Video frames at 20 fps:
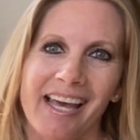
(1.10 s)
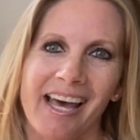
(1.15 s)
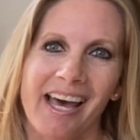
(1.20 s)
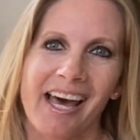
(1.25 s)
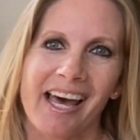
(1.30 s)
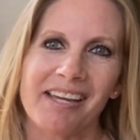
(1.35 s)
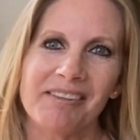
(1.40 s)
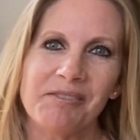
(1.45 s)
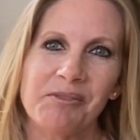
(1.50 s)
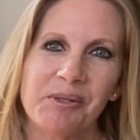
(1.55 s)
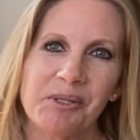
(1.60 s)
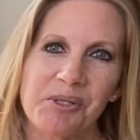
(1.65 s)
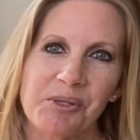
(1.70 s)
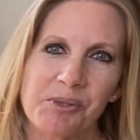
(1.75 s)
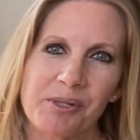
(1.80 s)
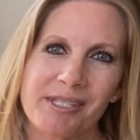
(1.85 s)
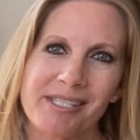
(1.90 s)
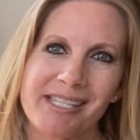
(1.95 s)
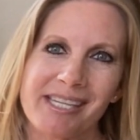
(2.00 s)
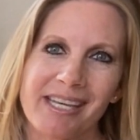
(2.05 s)
Hi everyone,
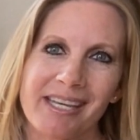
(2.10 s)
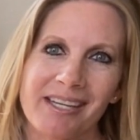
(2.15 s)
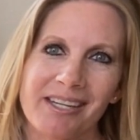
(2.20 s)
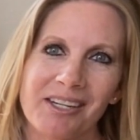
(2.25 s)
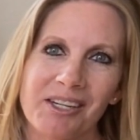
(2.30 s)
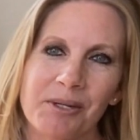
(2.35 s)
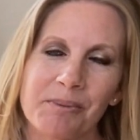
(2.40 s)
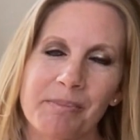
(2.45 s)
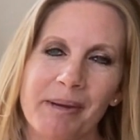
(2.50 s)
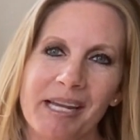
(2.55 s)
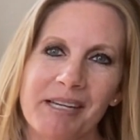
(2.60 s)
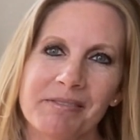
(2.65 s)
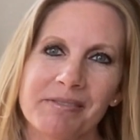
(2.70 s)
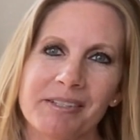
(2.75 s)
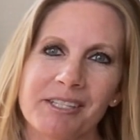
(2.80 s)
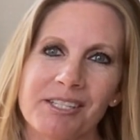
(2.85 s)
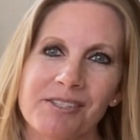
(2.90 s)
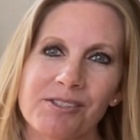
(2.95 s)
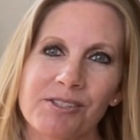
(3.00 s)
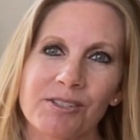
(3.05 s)
Teresa here, your
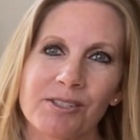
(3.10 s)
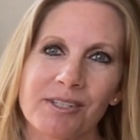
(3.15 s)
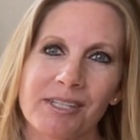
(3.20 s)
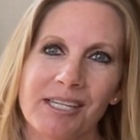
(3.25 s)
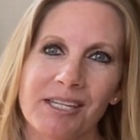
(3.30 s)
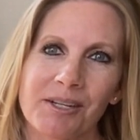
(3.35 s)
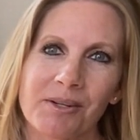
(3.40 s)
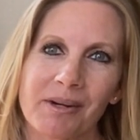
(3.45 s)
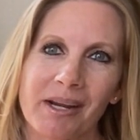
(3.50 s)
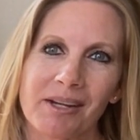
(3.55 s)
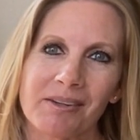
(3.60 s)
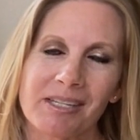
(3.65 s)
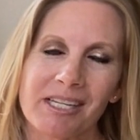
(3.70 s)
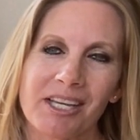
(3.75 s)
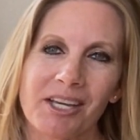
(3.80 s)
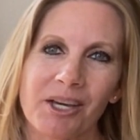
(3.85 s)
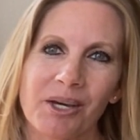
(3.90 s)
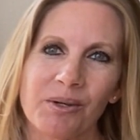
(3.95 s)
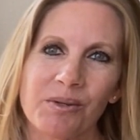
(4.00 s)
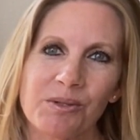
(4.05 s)
mindfulness, earthing, and grounding
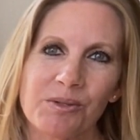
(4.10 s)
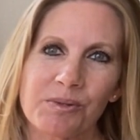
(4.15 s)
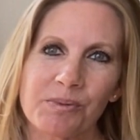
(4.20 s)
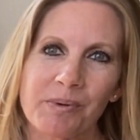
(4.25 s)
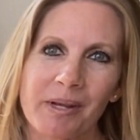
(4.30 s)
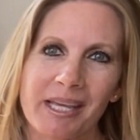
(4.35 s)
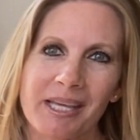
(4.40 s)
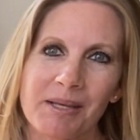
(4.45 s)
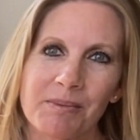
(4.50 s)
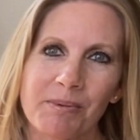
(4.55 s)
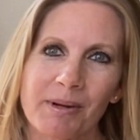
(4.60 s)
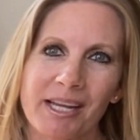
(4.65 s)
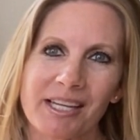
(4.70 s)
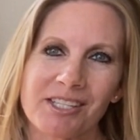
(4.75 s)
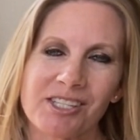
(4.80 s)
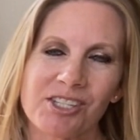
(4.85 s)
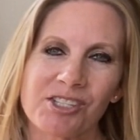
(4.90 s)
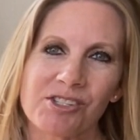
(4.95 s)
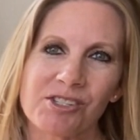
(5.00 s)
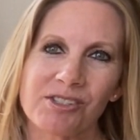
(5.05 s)
coach, Reiki
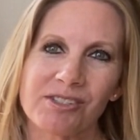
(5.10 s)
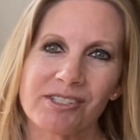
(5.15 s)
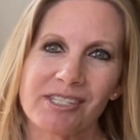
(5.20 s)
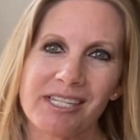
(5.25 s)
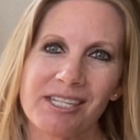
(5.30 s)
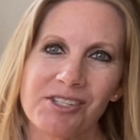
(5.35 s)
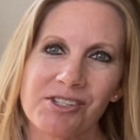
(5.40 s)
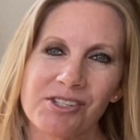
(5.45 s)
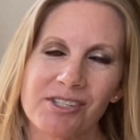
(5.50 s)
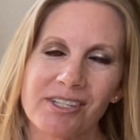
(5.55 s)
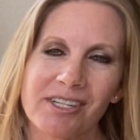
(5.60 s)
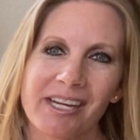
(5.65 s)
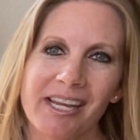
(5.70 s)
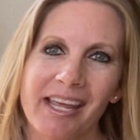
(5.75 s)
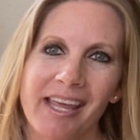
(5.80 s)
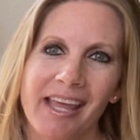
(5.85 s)
practitioner, teacher,